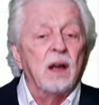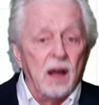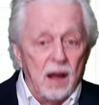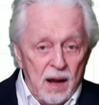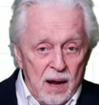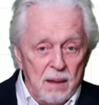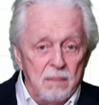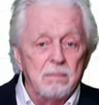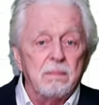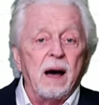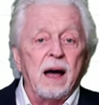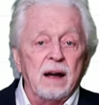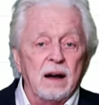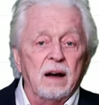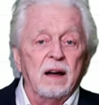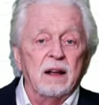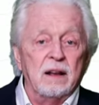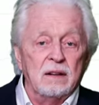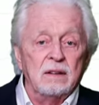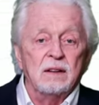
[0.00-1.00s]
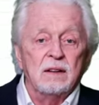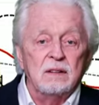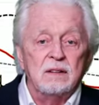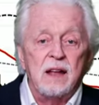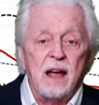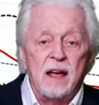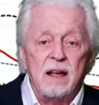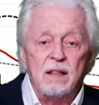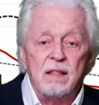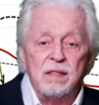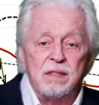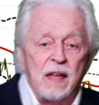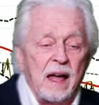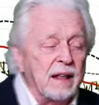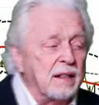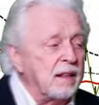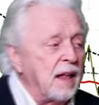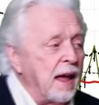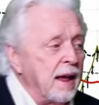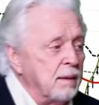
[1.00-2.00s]
And by late in the day,
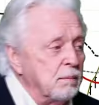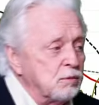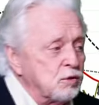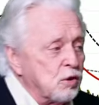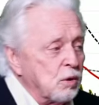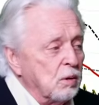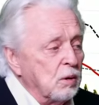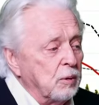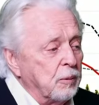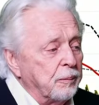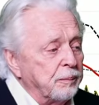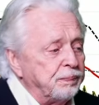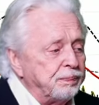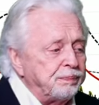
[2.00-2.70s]
that came true.